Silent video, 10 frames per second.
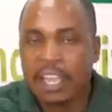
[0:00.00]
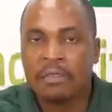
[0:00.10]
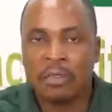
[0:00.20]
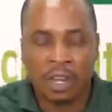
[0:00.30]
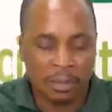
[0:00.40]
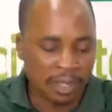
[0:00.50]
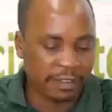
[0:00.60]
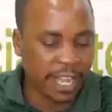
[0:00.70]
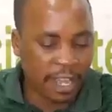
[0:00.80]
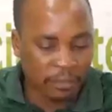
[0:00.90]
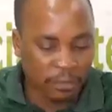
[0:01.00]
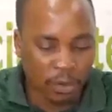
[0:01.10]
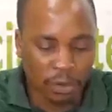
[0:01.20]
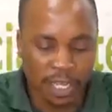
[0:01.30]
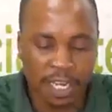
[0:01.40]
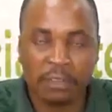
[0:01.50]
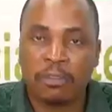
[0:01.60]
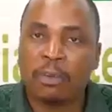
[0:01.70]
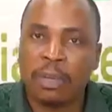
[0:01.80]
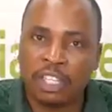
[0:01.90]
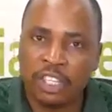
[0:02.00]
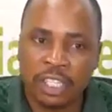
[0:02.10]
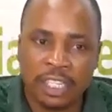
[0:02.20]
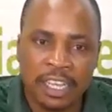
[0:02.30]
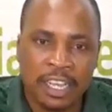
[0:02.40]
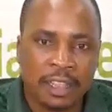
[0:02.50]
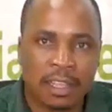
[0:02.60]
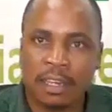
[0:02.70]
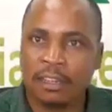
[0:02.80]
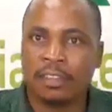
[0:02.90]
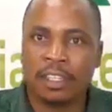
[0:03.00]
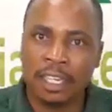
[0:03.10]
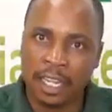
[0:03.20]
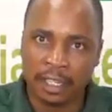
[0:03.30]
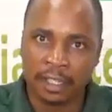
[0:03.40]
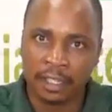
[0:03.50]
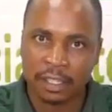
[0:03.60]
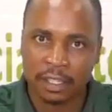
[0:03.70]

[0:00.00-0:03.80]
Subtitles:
Everyone must have all the information that is needed